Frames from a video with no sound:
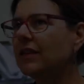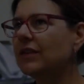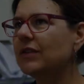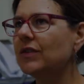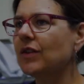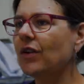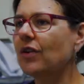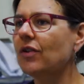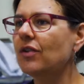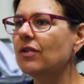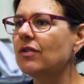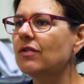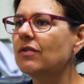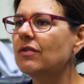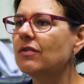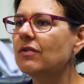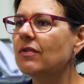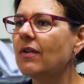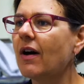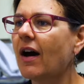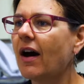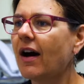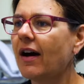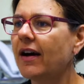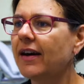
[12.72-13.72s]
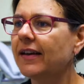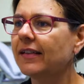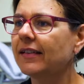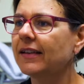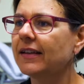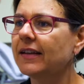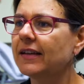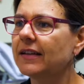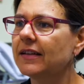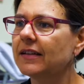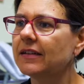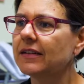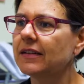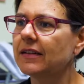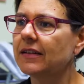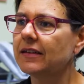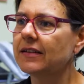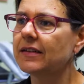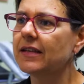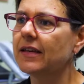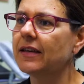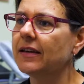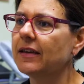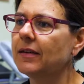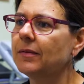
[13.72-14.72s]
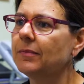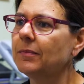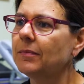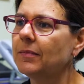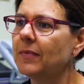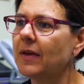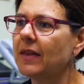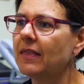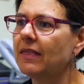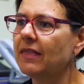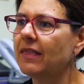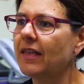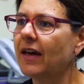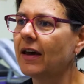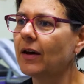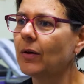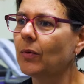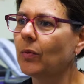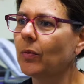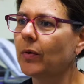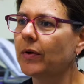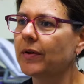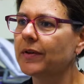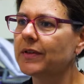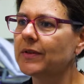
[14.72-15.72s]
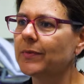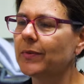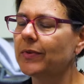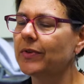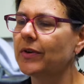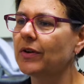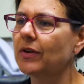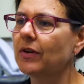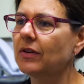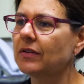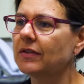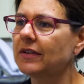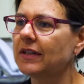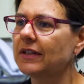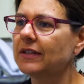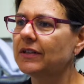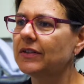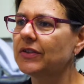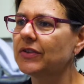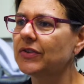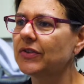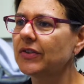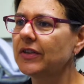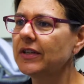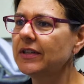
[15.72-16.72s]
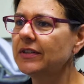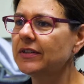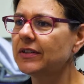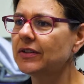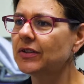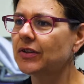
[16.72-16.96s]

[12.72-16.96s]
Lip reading: So I lead a team that works with the cotton industry to